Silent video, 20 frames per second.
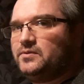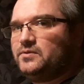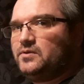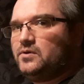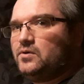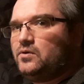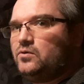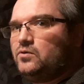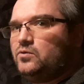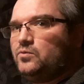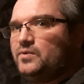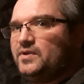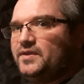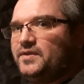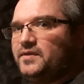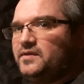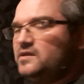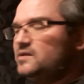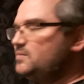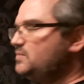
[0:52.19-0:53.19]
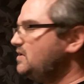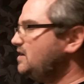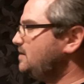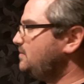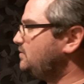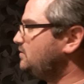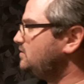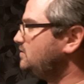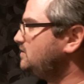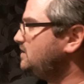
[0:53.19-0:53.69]
the whole width of the
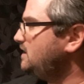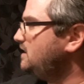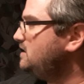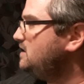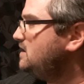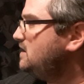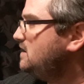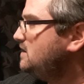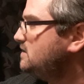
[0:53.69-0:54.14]
paper, okay?